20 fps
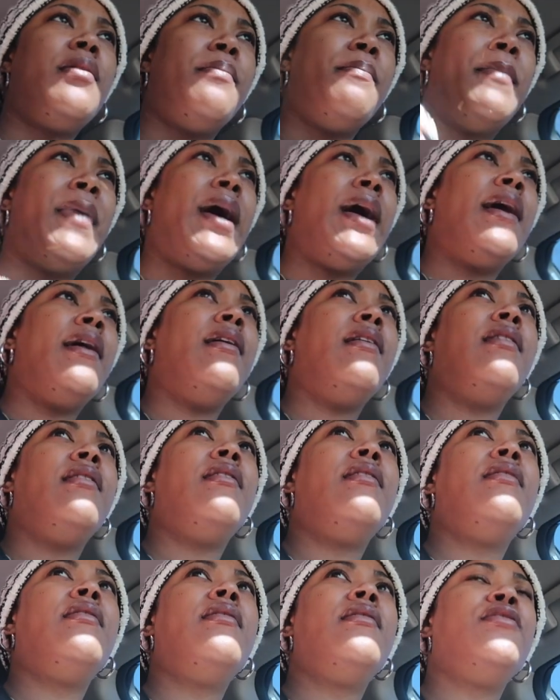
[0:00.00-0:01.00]
My
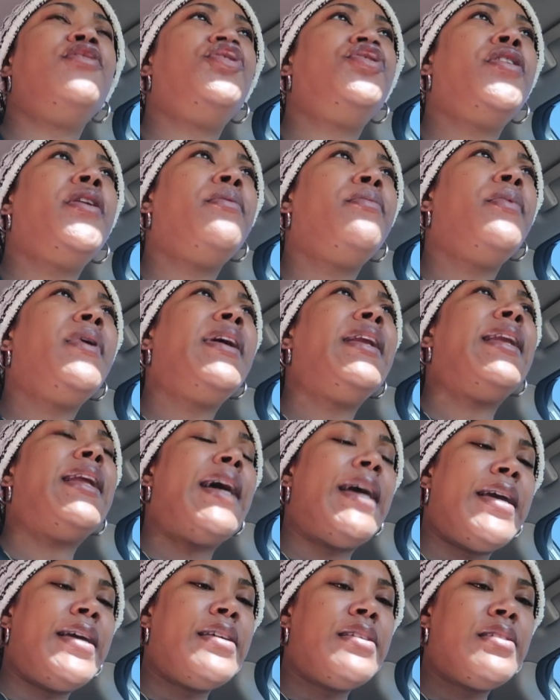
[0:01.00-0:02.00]
trip went
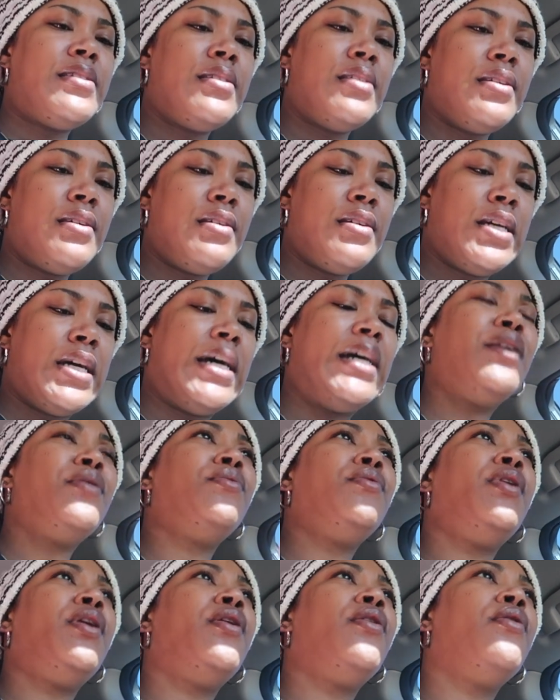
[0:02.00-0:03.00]
nice. I
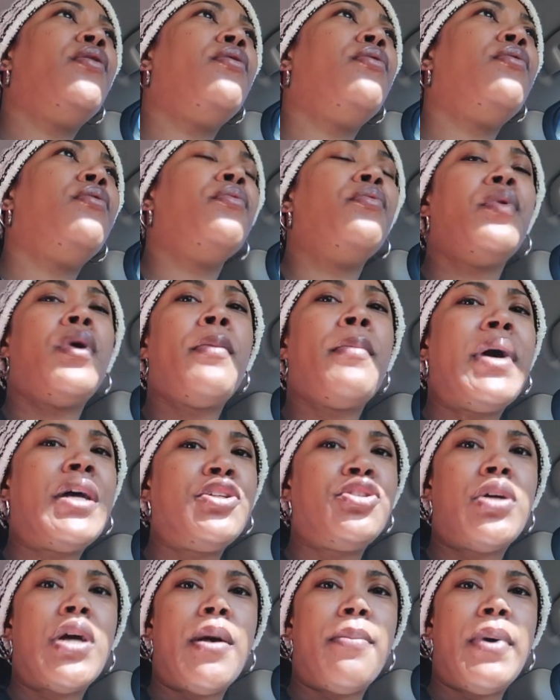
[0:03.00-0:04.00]
don't know where my
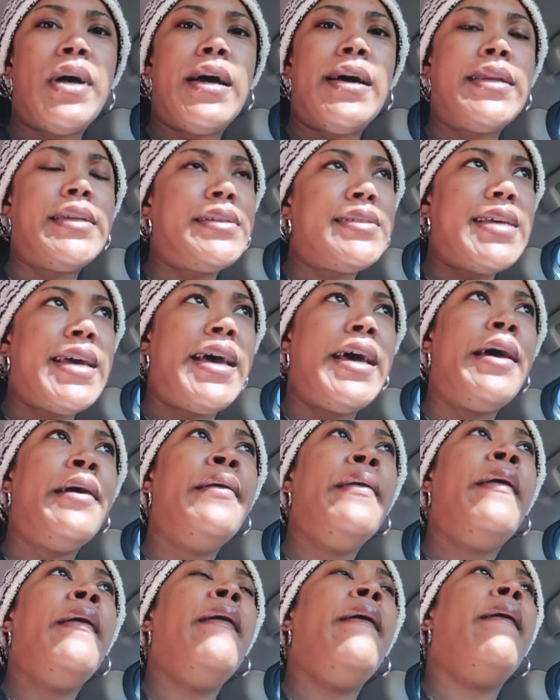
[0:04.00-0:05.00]
tripod is at.
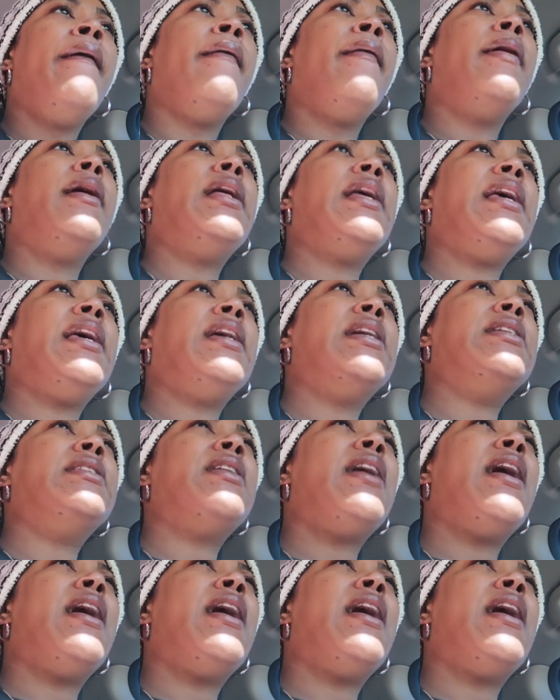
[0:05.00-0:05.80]
And